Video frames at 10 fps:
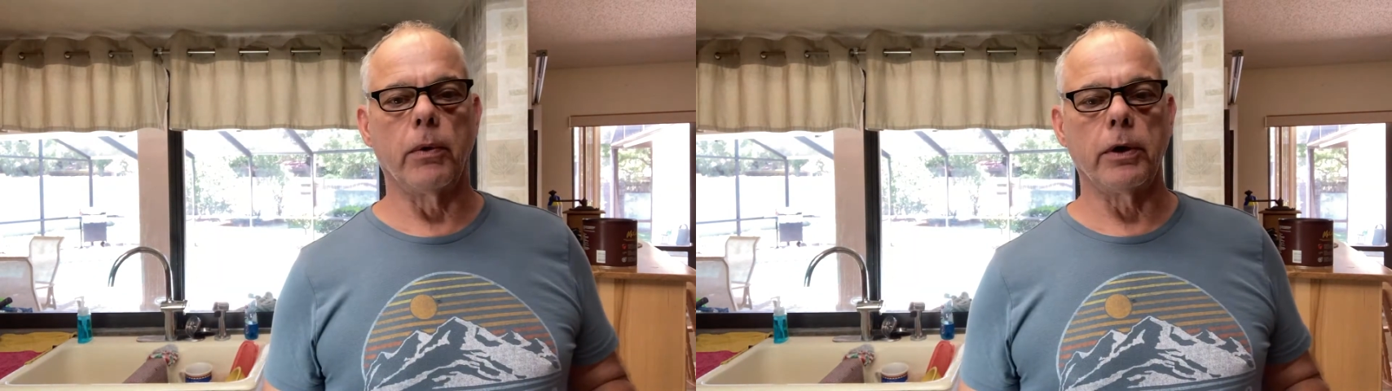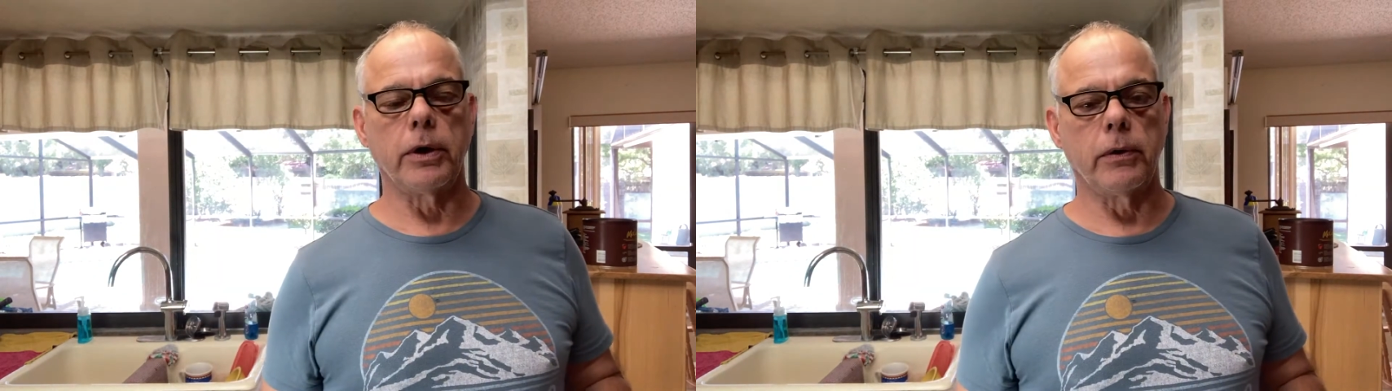
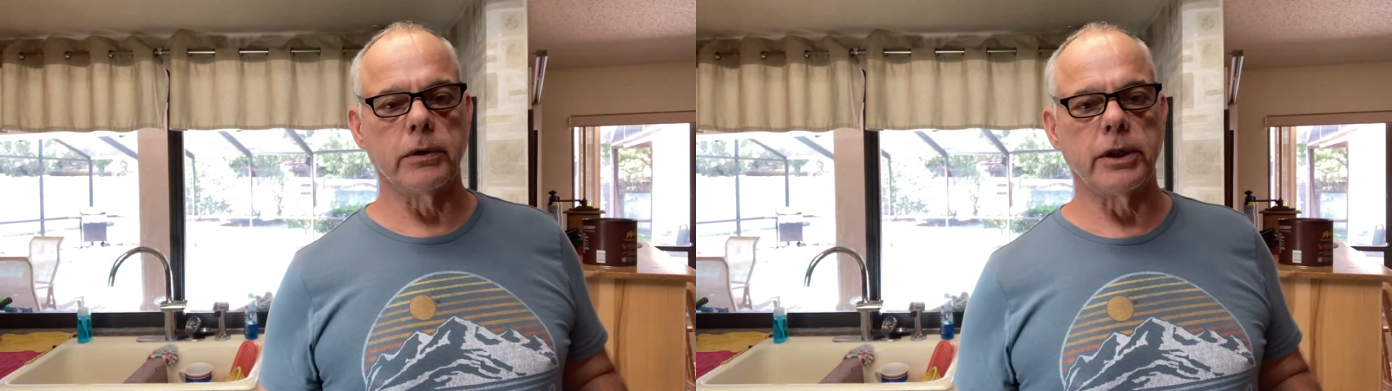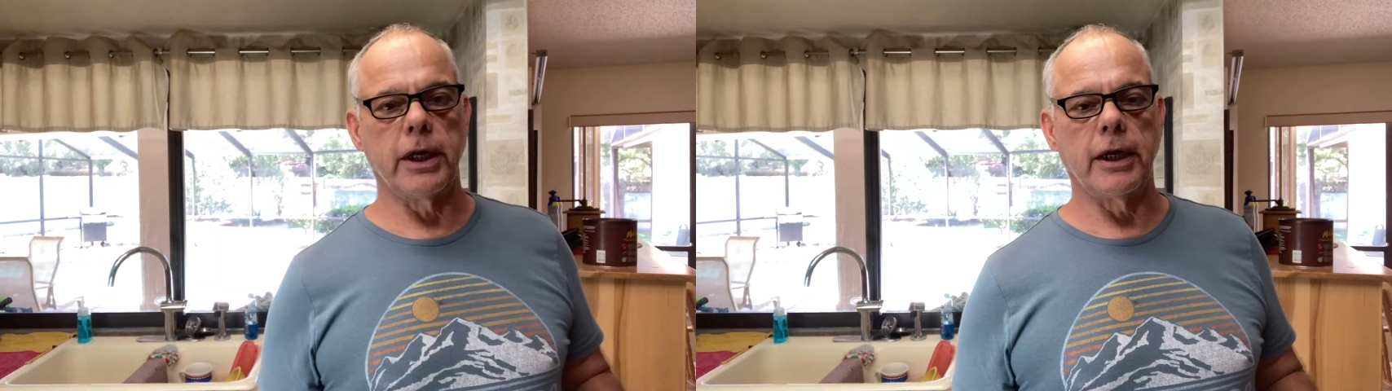working
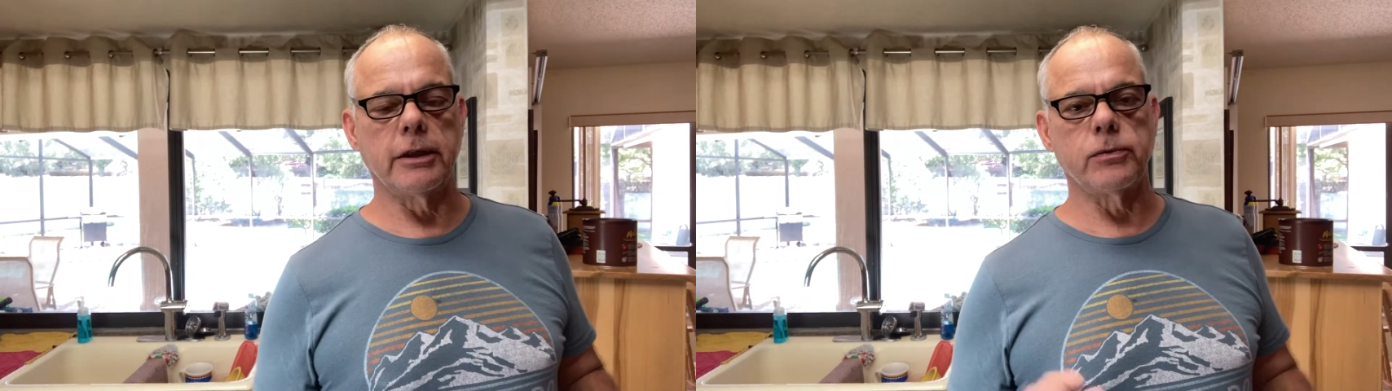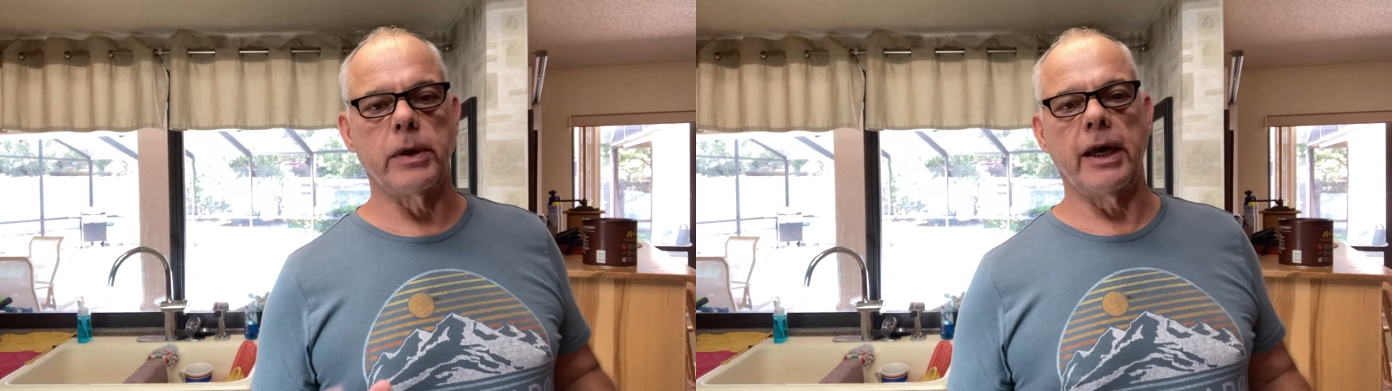on today
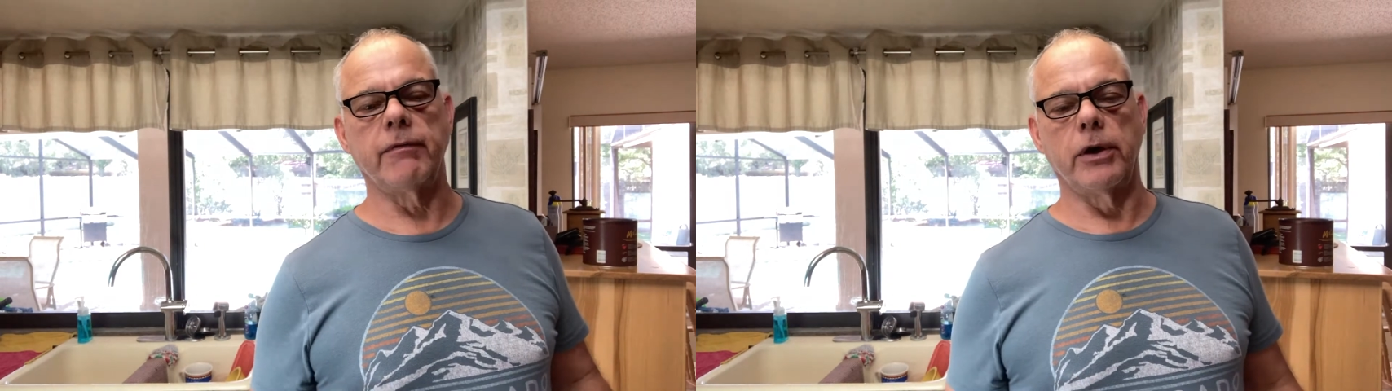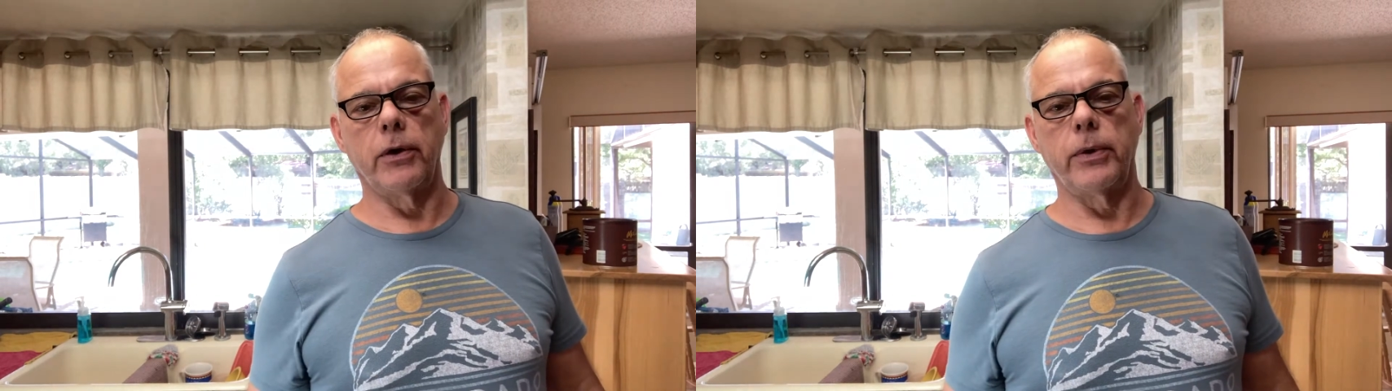is we have
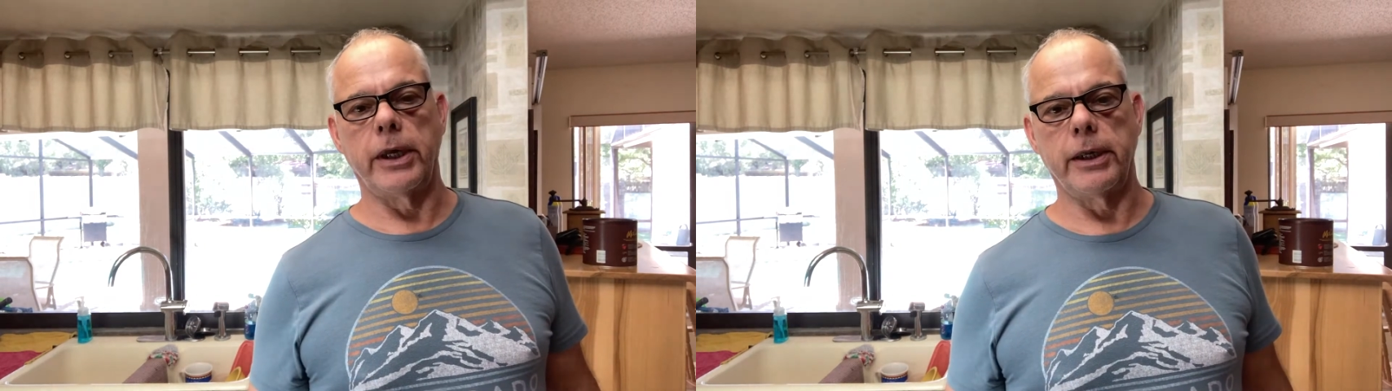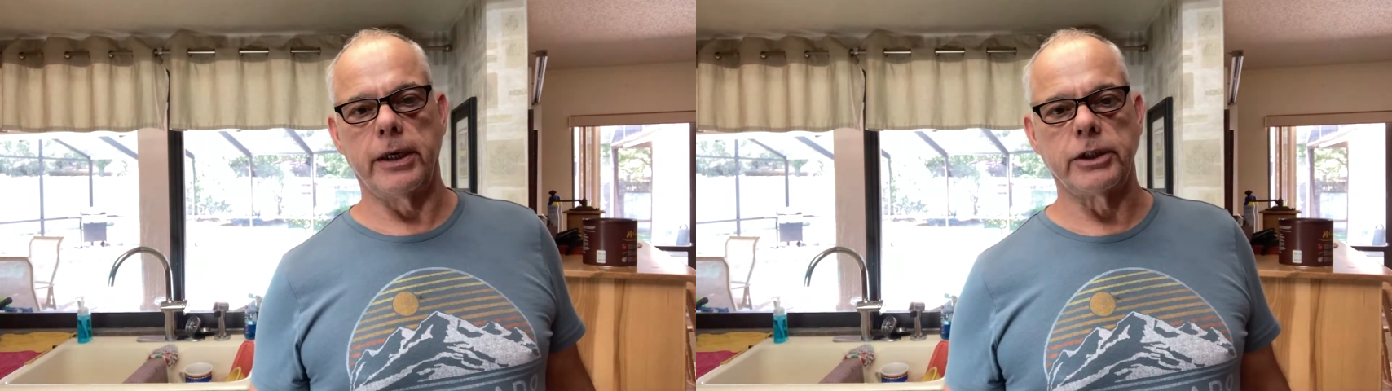a no
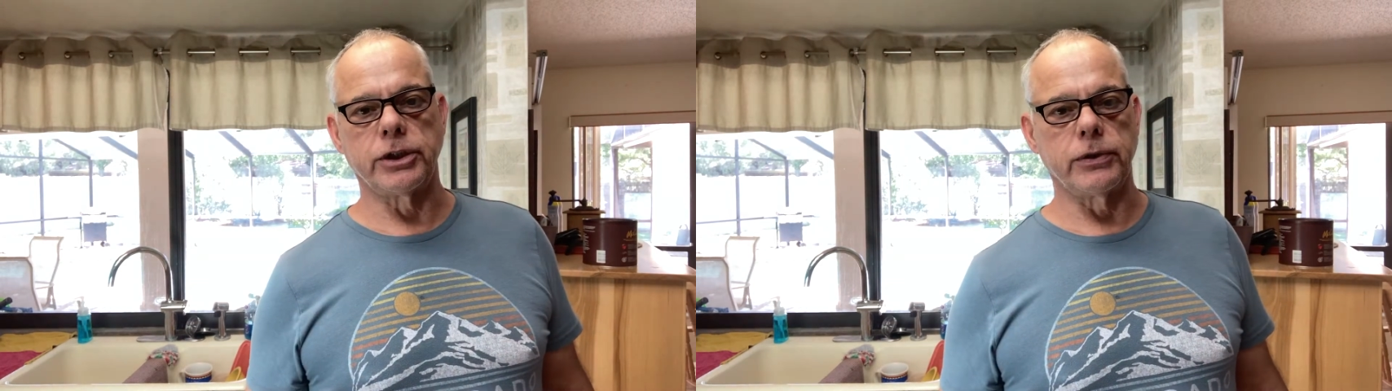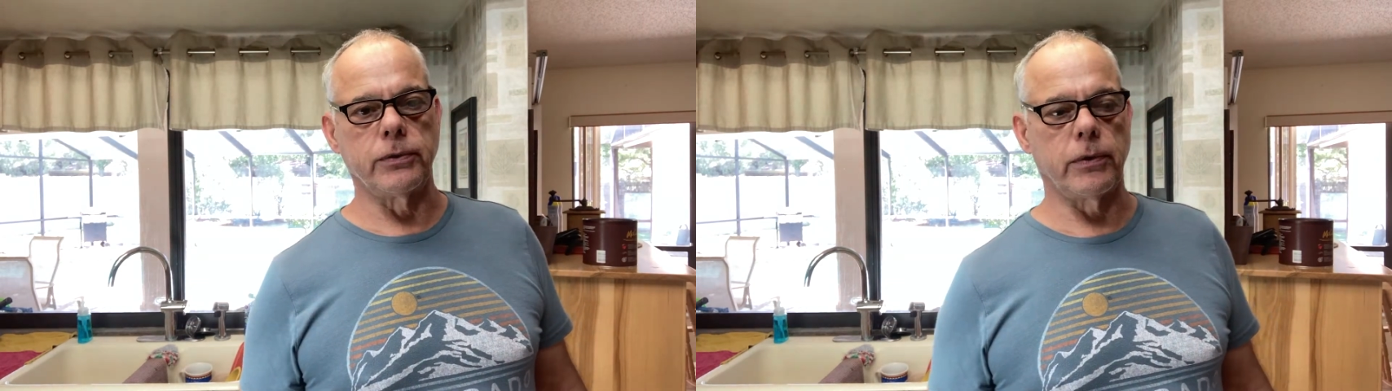heat
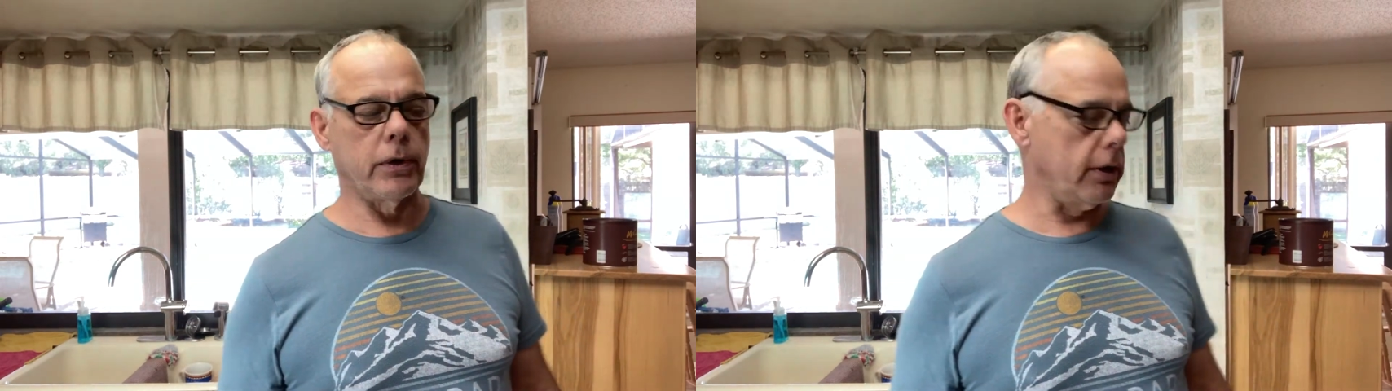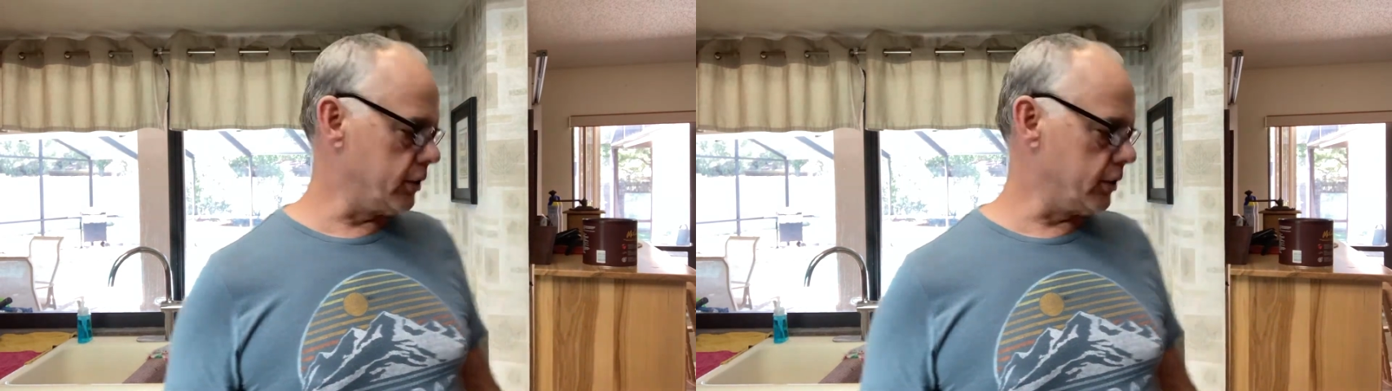issue on our